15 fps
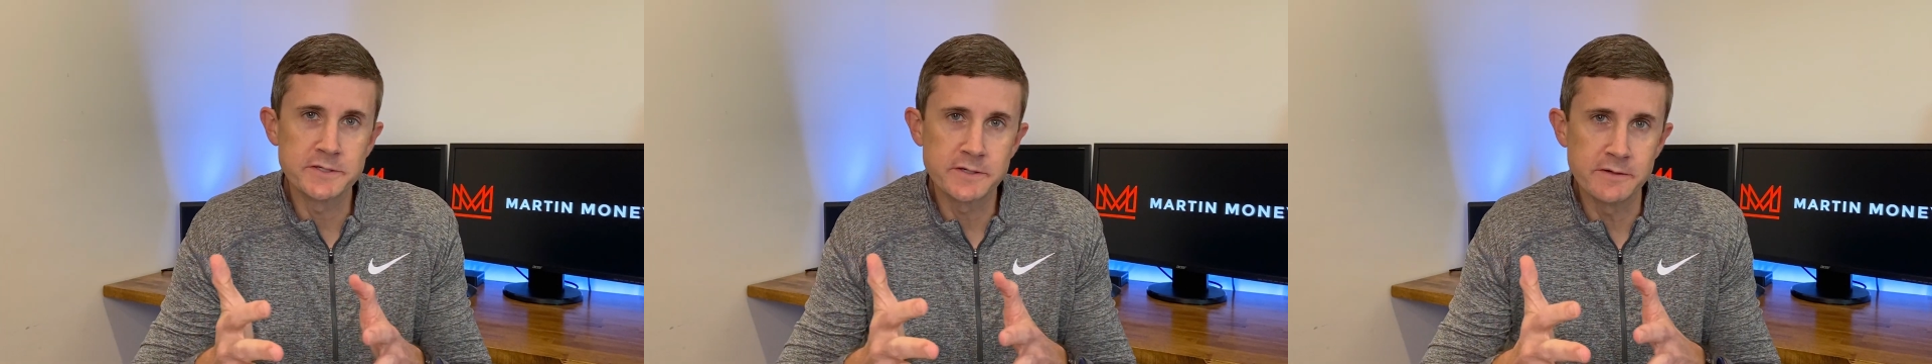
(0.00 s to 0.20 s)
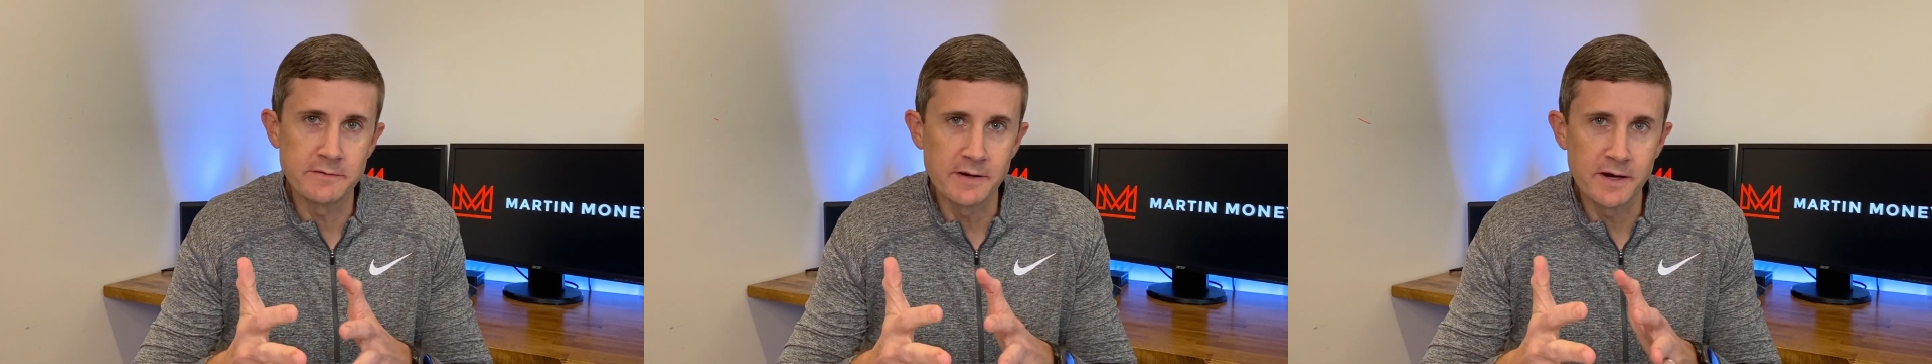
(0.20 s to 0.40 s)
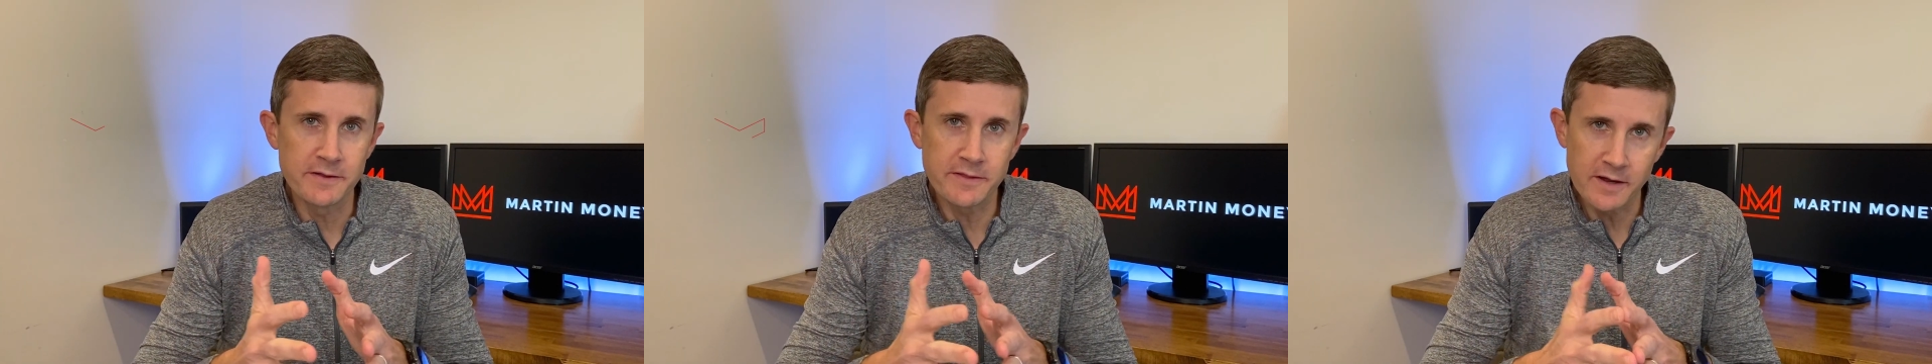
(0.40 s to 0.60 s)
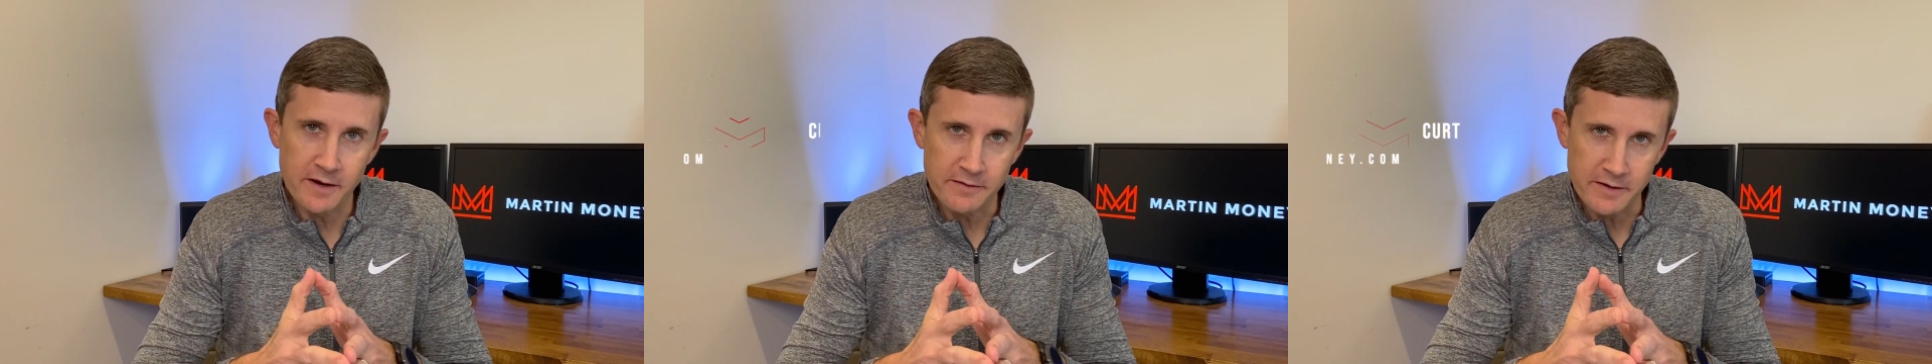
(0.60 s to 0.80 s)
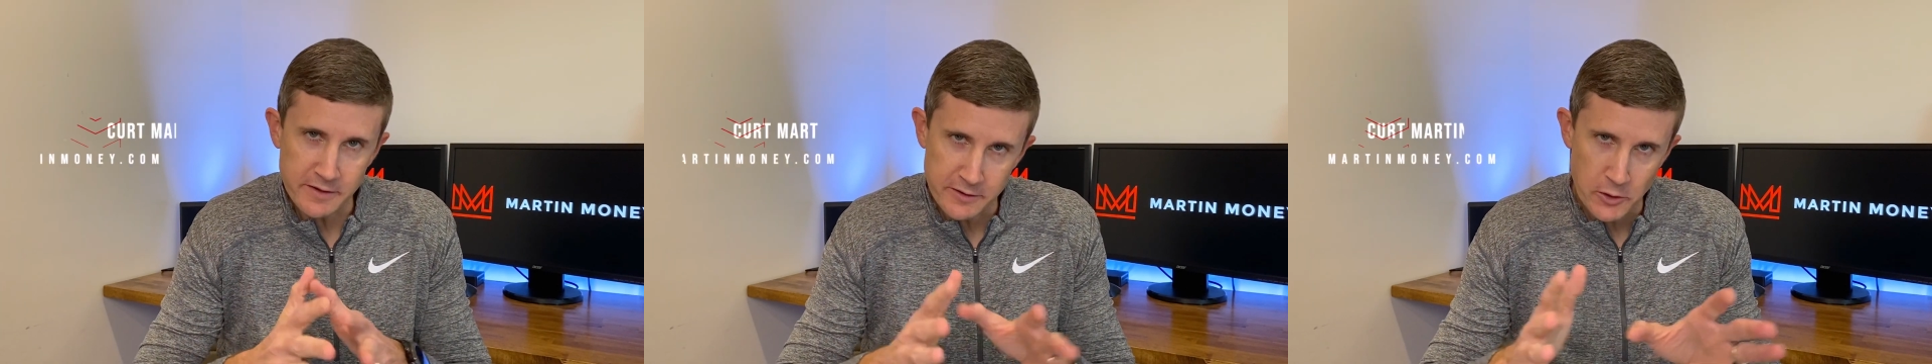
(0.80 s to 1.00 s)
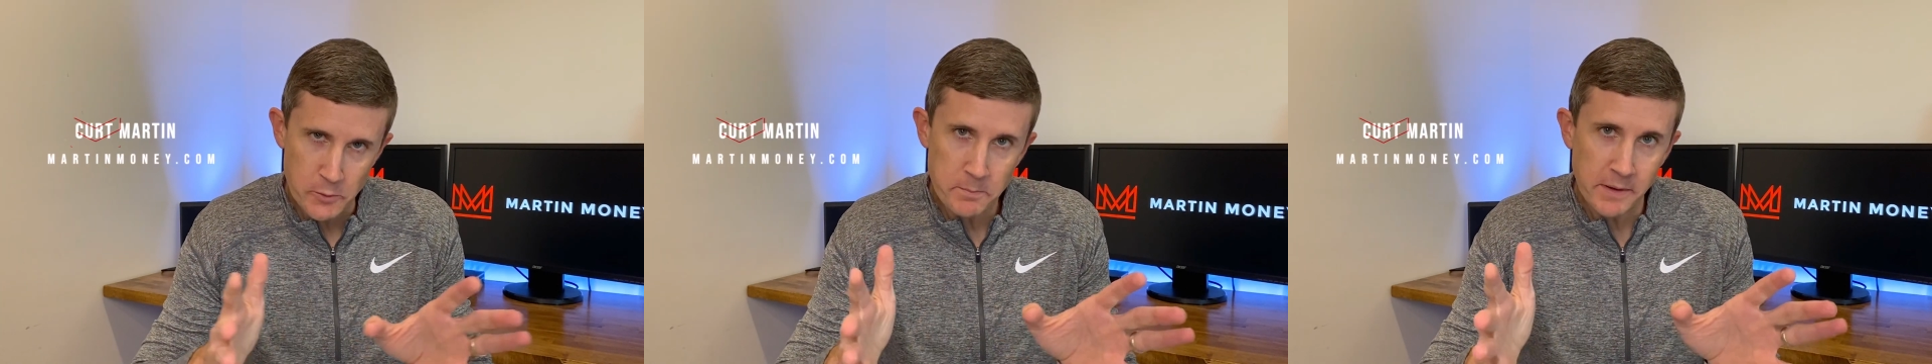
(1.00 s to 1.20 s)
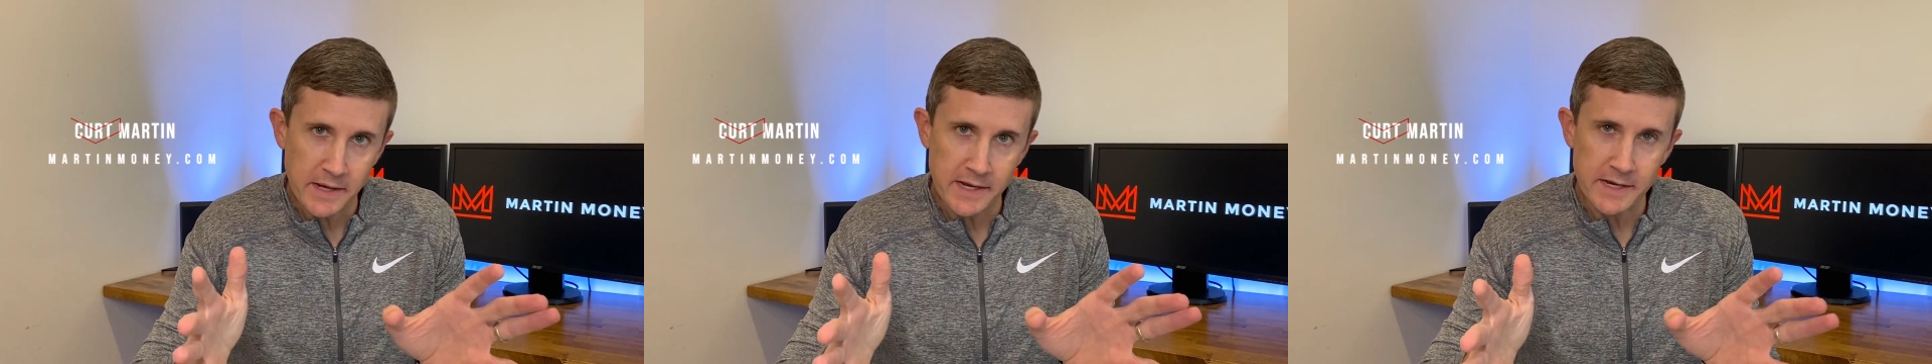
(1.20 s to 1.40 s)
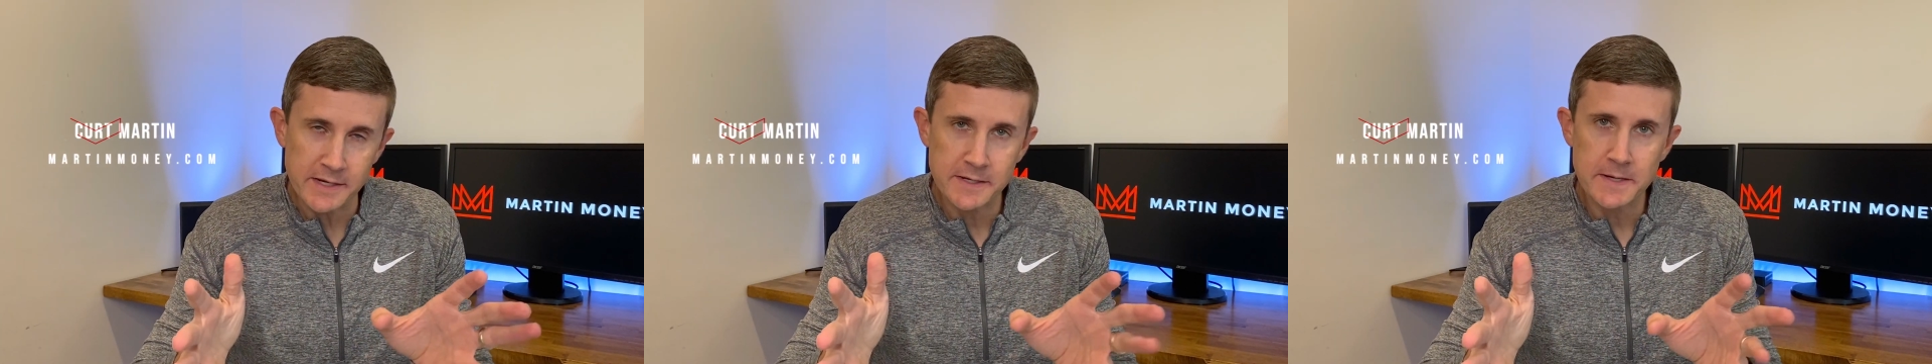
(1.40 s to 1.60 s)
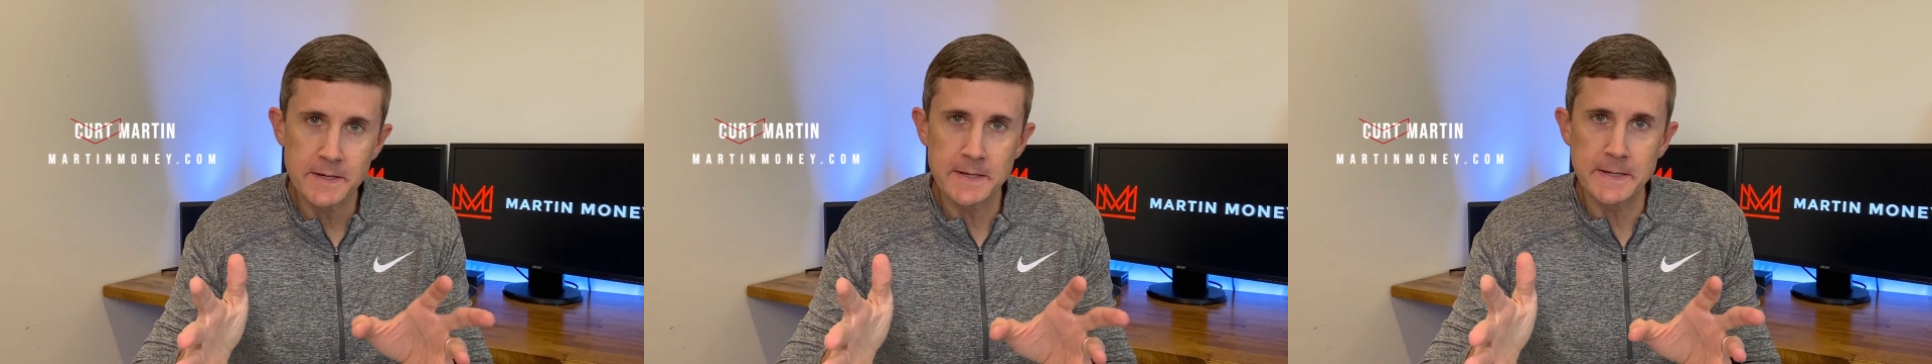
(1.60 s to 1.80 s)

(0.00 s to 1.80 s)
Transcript: to your Roth IRA, don't panic.